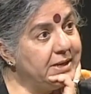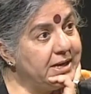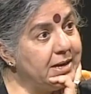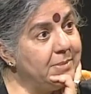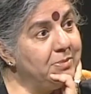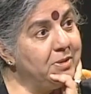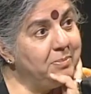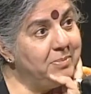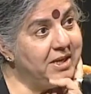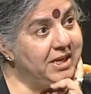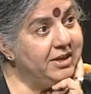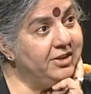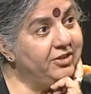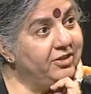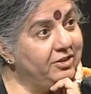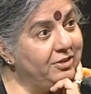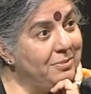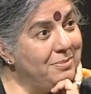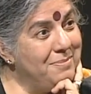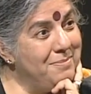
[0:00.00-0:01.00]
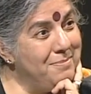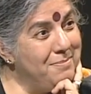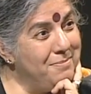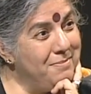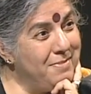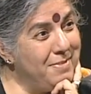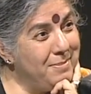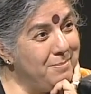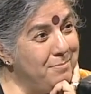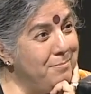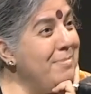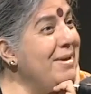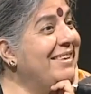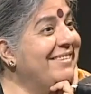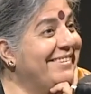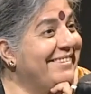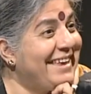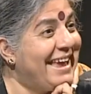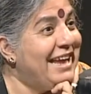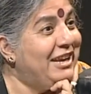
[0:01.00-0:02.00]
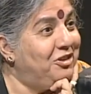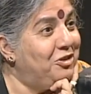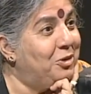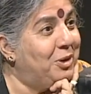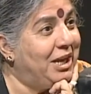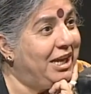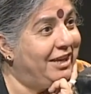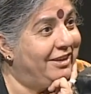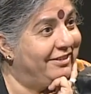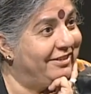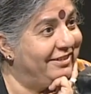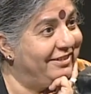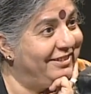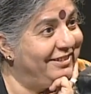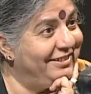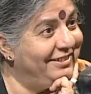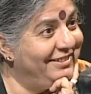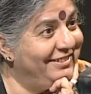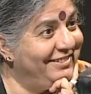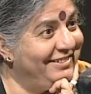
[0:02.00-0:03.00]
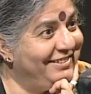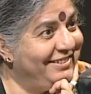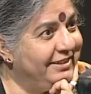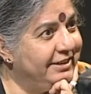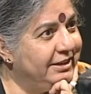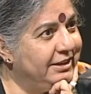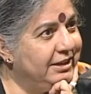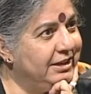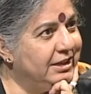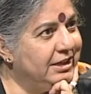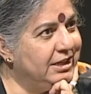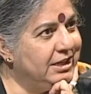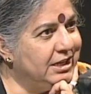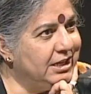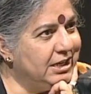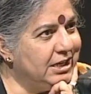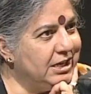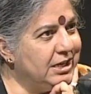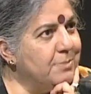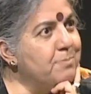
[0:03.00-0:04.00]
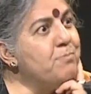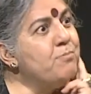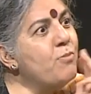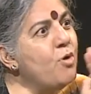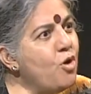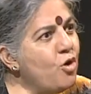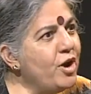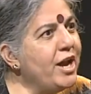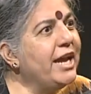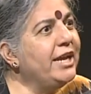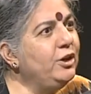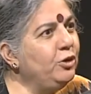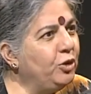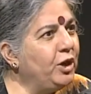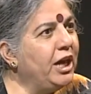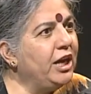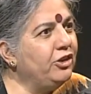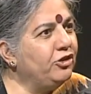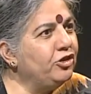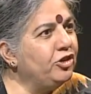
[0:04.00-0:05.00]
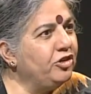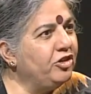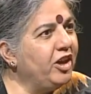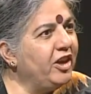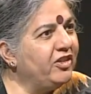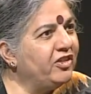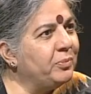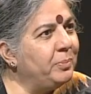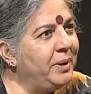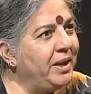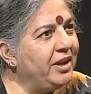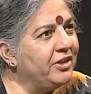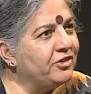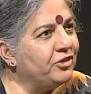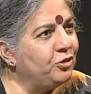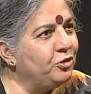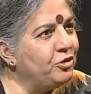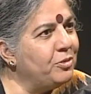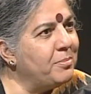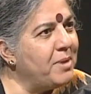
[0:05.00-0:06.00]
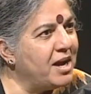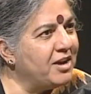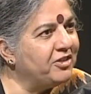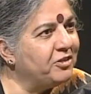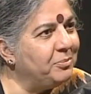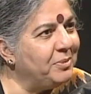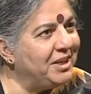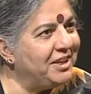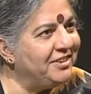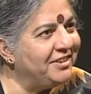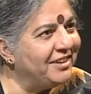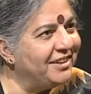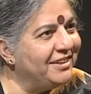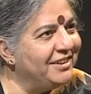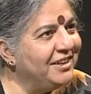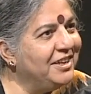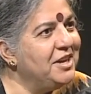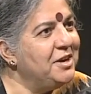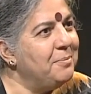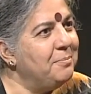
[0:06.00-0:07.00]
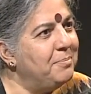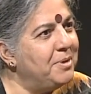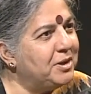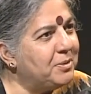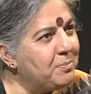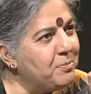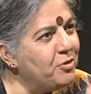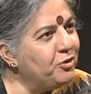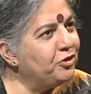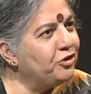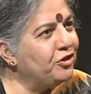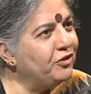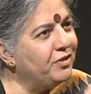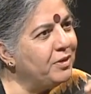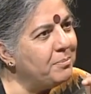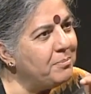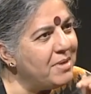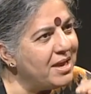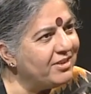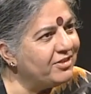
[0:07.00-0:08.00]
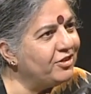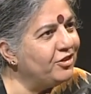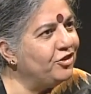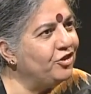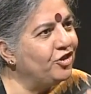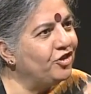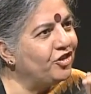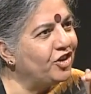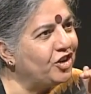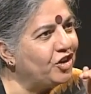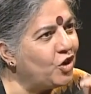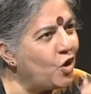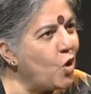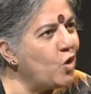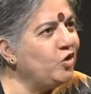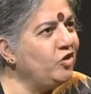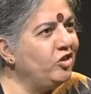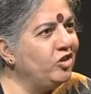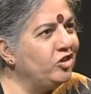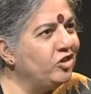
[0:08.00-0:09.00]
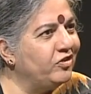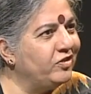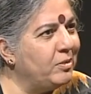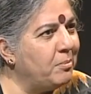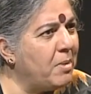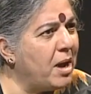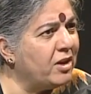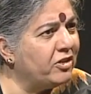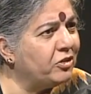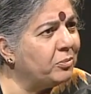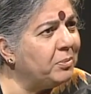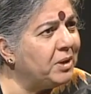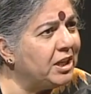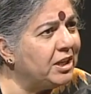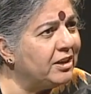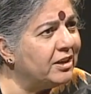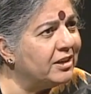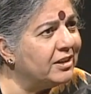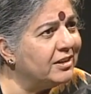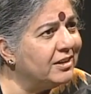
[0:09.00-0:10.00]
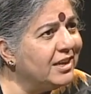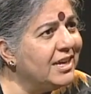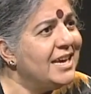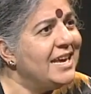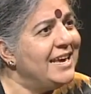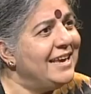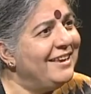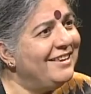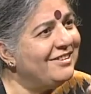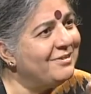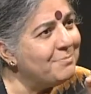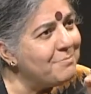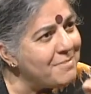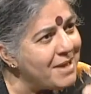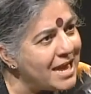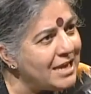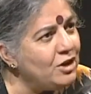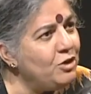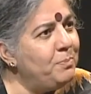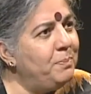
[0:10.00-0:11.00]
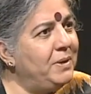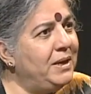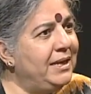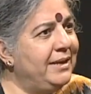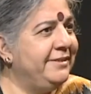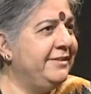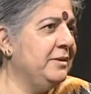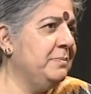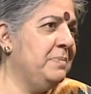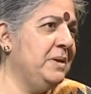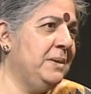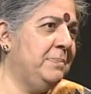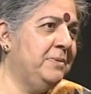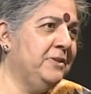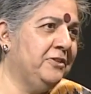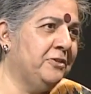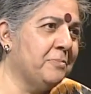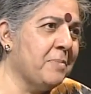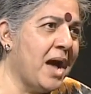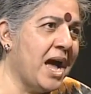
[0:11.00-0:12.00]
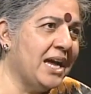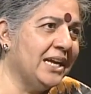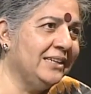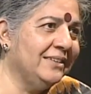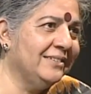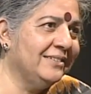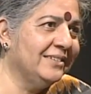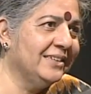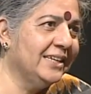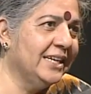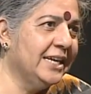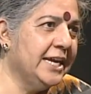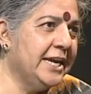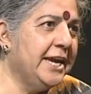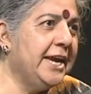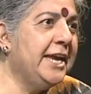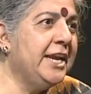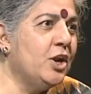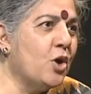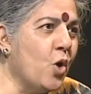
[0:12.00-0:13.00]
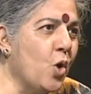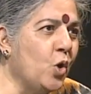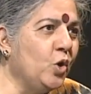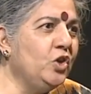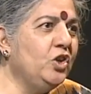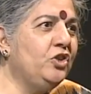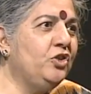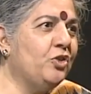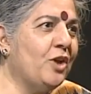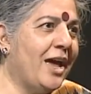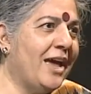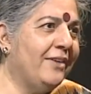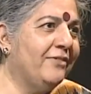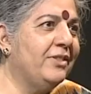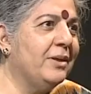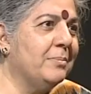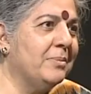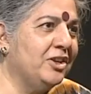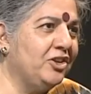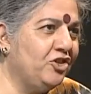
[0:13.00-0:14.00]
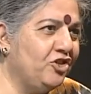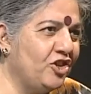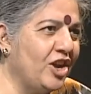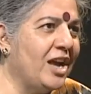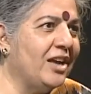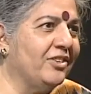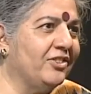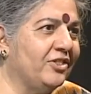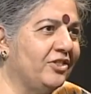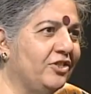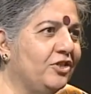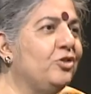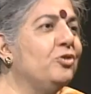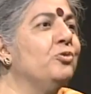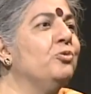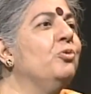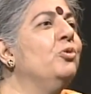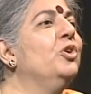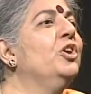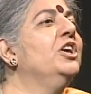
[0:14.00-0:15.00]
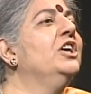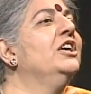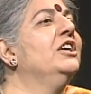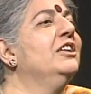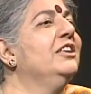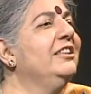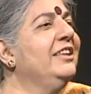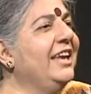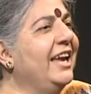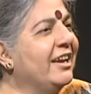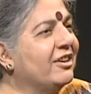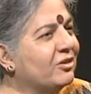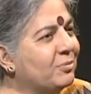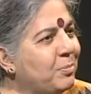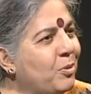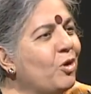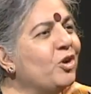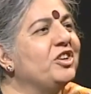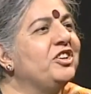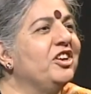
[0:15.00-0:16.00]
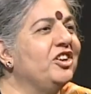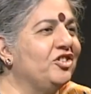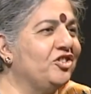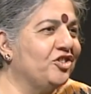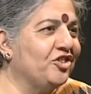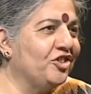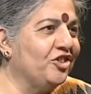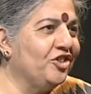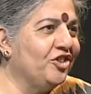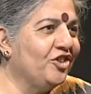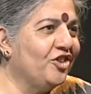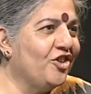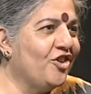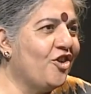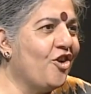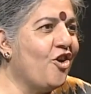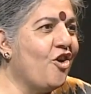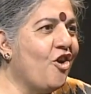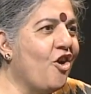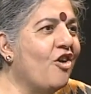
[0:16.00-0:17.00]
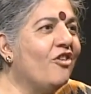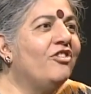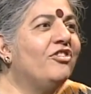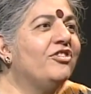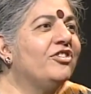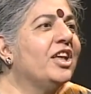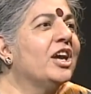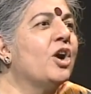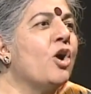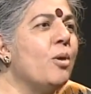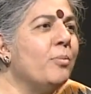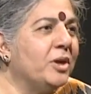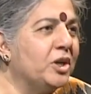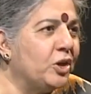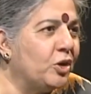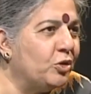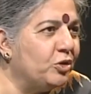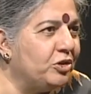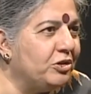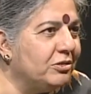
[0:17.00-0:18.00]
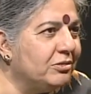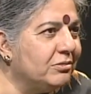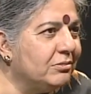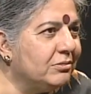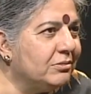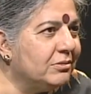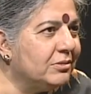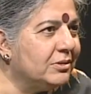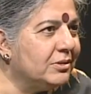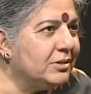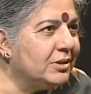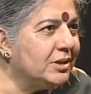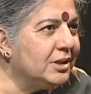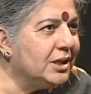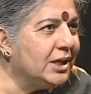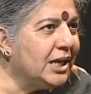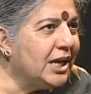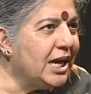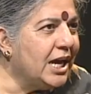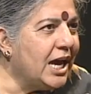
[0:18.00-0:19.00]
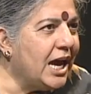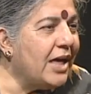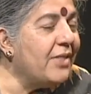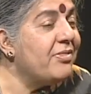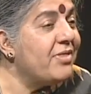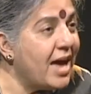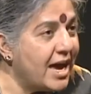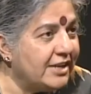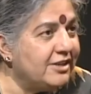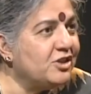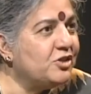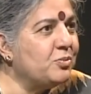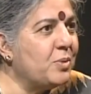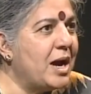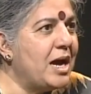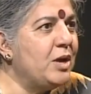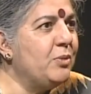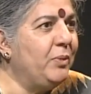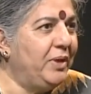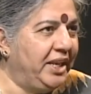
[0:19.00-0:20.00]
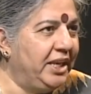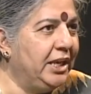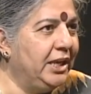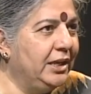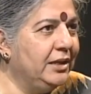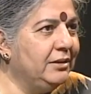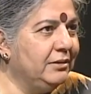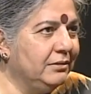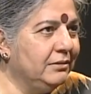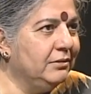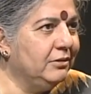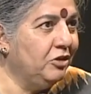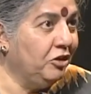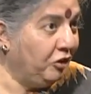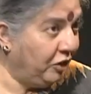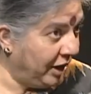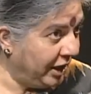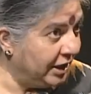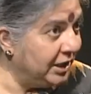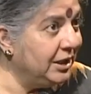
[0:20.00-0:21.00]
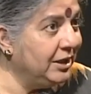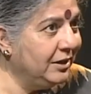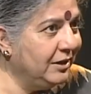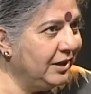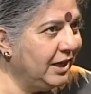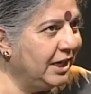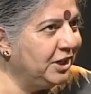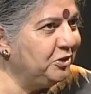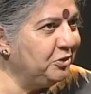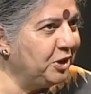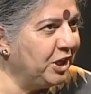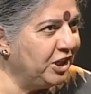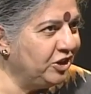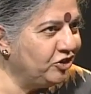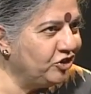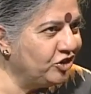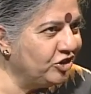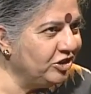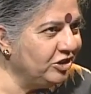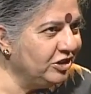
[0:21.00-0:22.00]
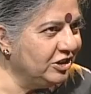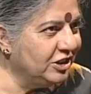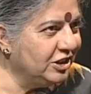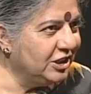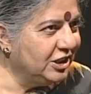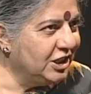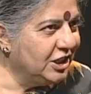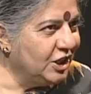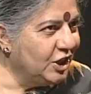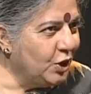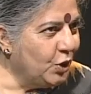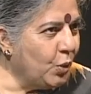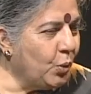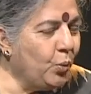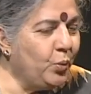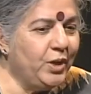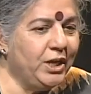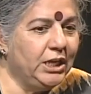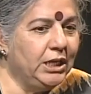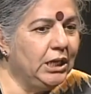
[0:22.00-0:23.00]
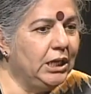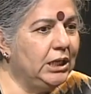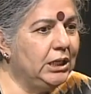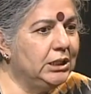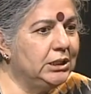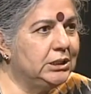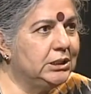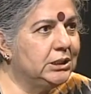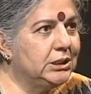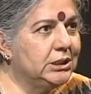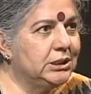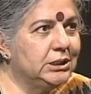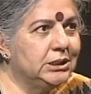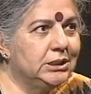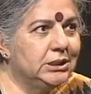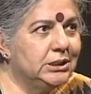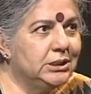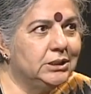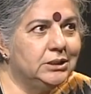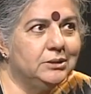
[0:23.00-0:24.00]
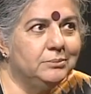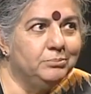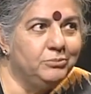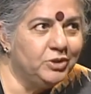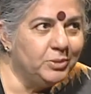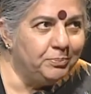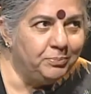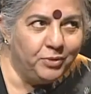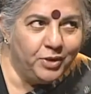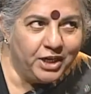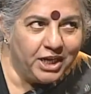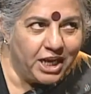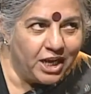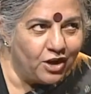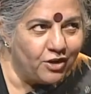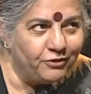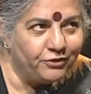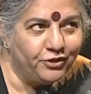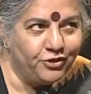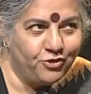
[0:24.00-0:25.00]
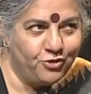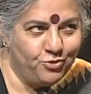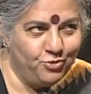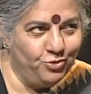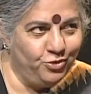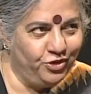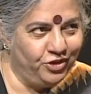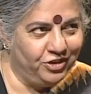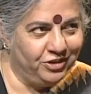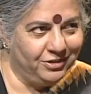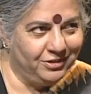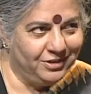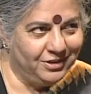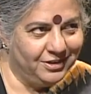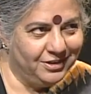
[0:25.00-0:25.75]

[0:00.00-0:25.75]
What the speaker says: become the biggest miseducator. More education takes place through the mass media, but most of the messages and content of the mass media is manipulating people's mind in order to have them adjust to the exploitation of their common good. And that is why we need real education. We need the bringing of truth